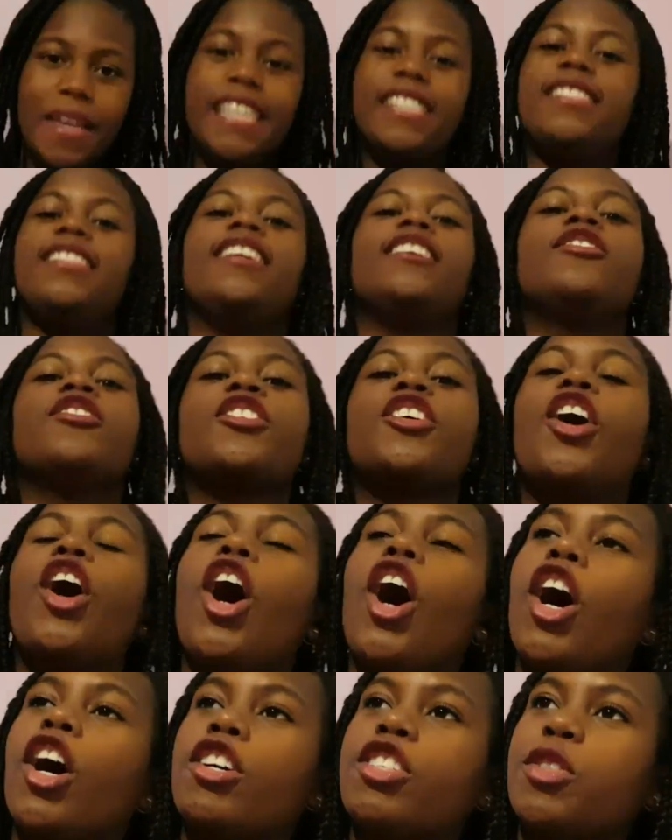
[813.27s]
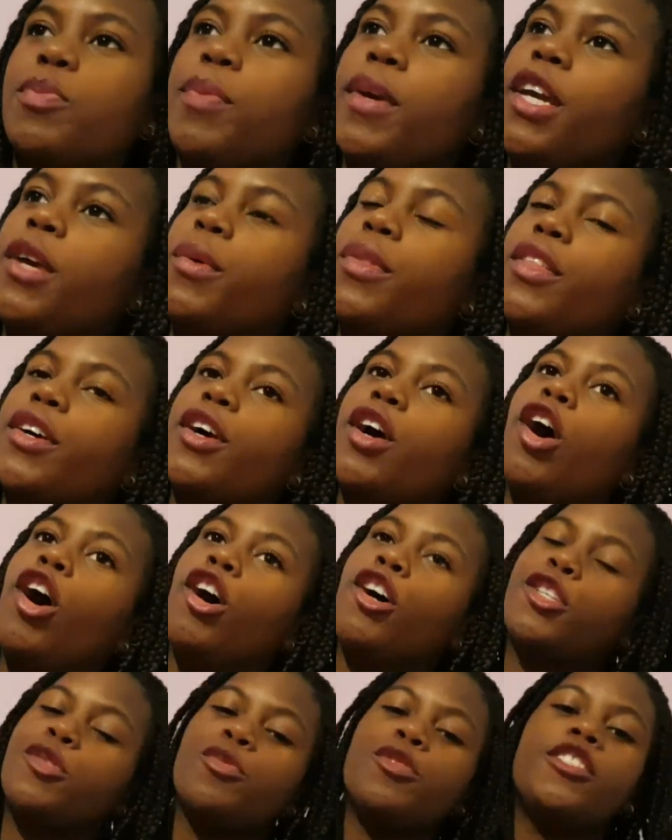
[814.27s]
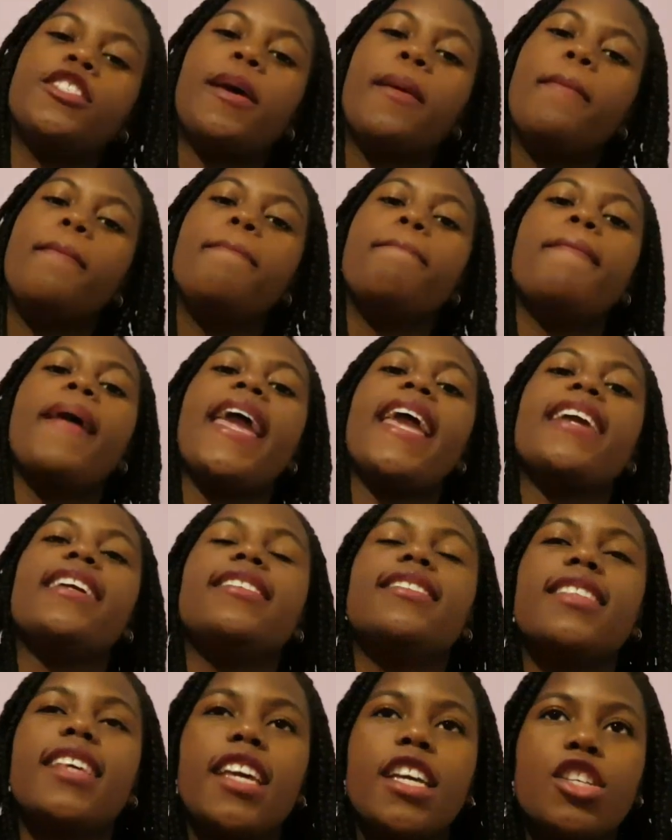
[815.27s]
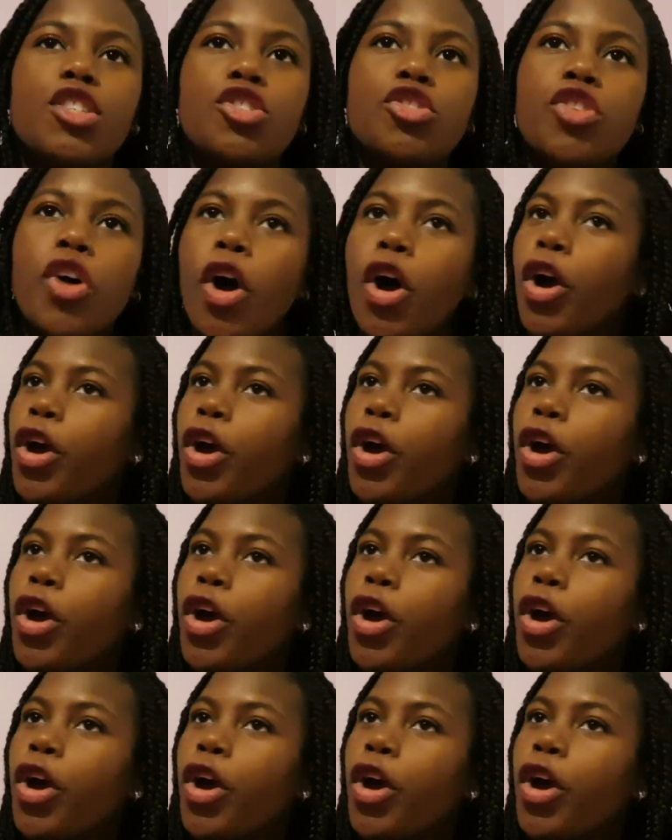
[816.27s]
Meeting the cast, being with the cast was amazing.